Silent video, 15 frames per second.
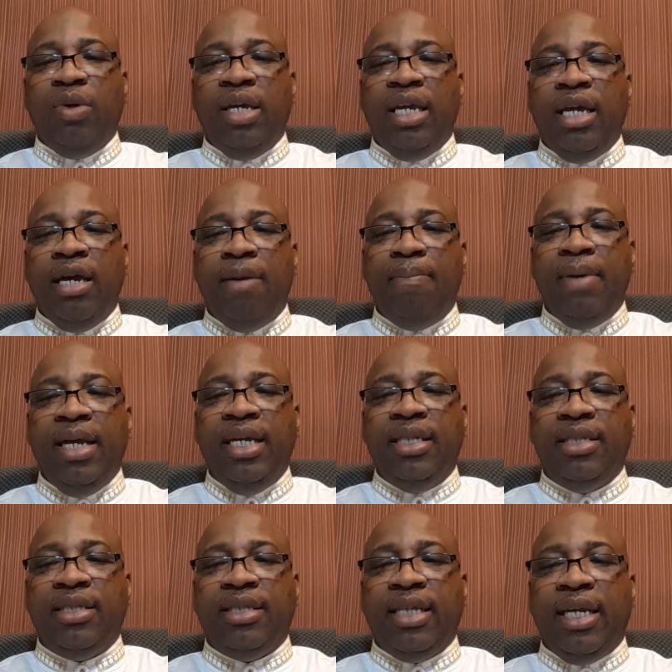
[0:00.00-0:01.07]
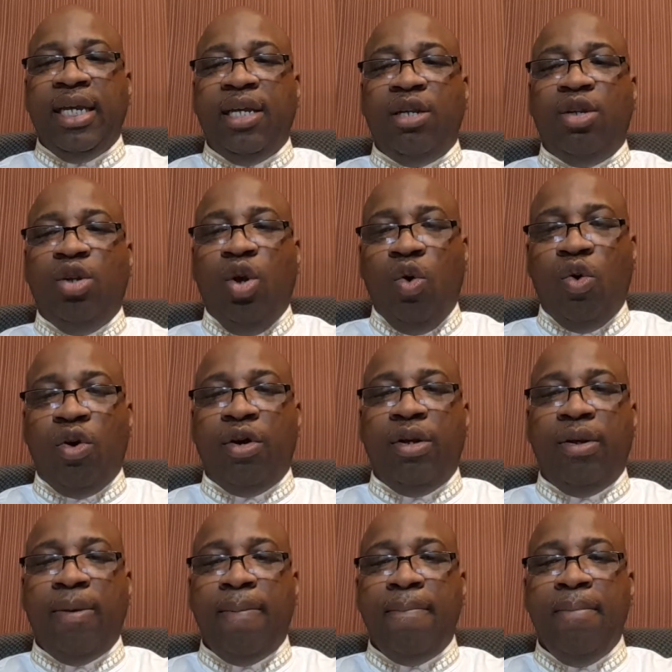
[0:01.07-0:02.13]
to him and said,
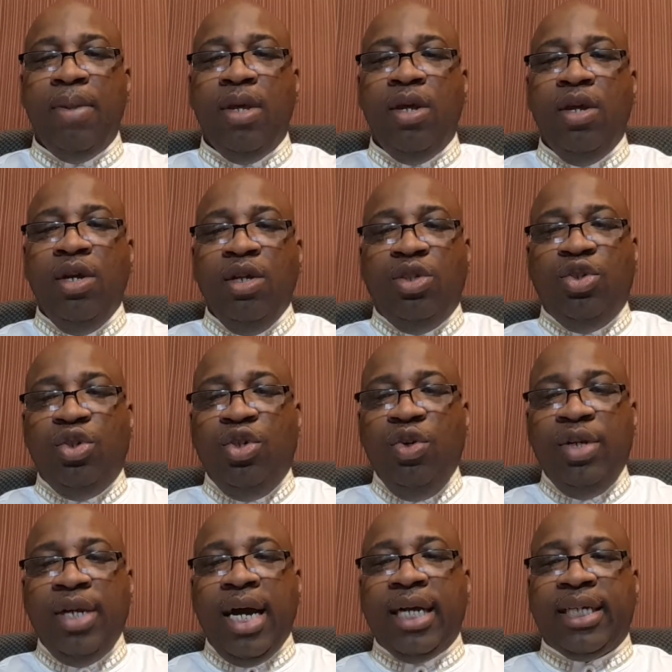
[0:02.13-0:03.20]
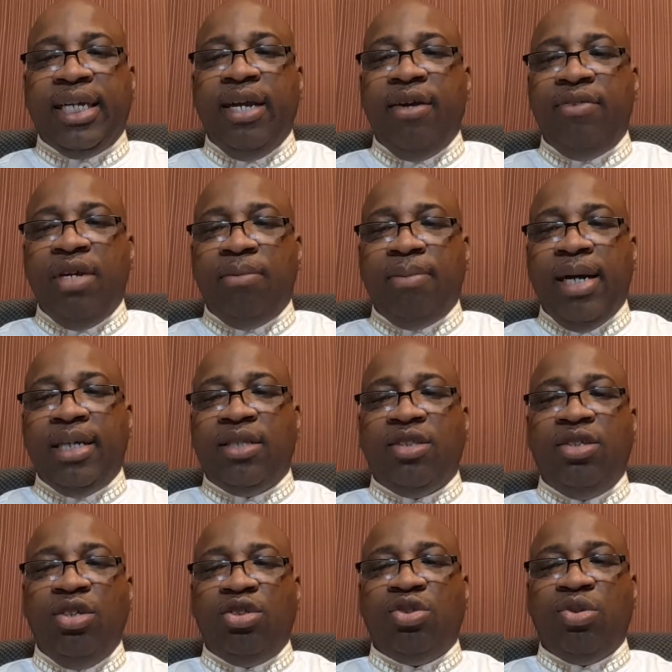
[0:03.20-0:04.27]
Lord, do you not care that my
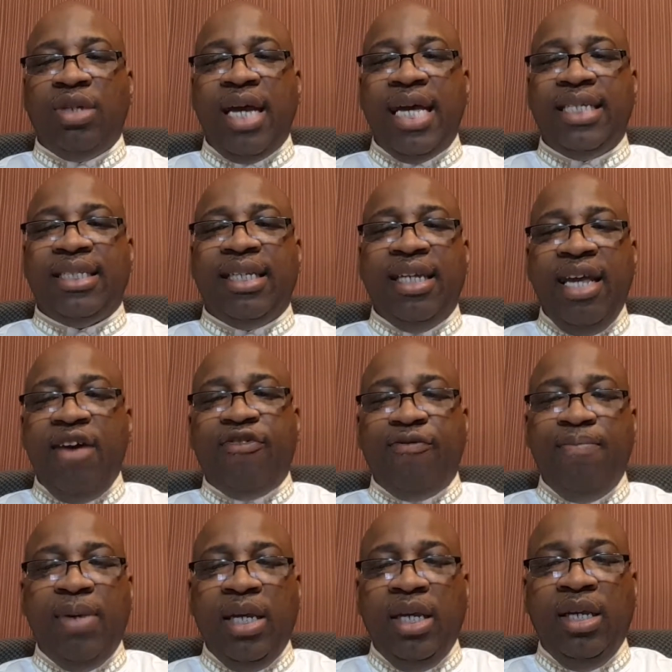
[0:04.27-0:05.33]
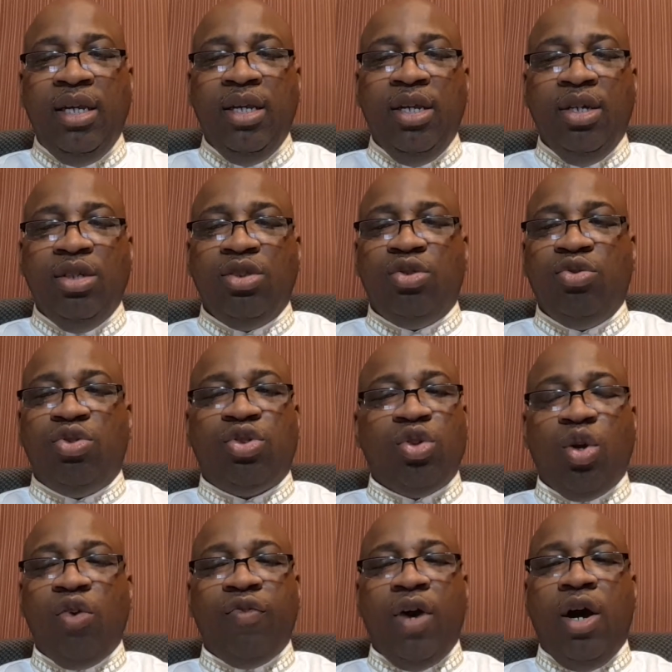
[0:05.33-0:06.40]
sister has left me to
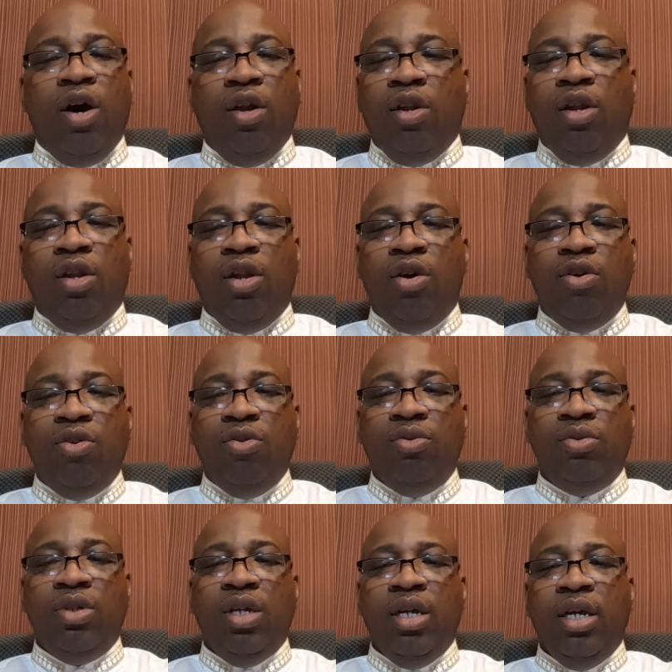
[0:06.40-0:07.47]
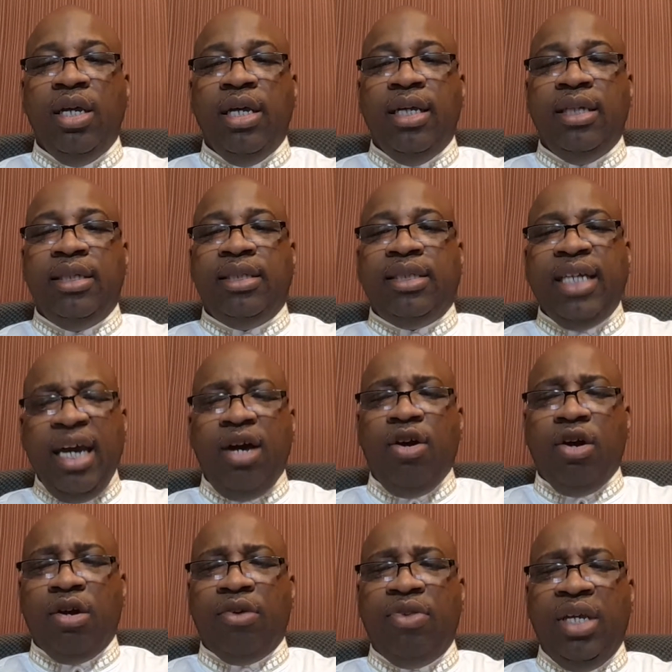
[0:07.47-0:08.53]
serve all alone?
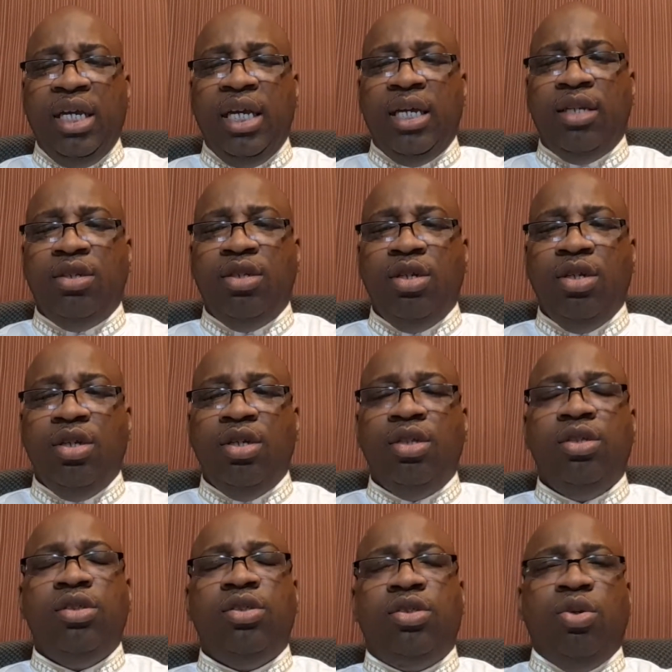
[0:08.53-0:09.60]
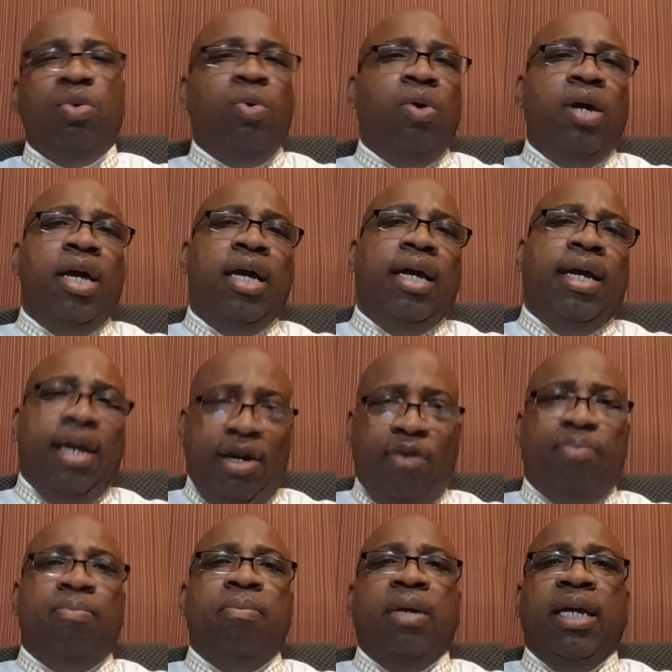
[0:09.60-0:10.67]
Tell her then to
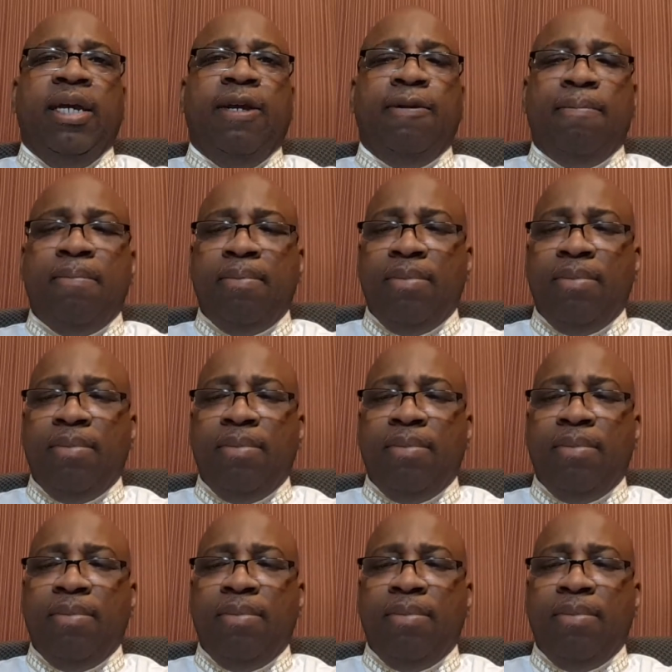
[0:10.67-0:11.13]
help me.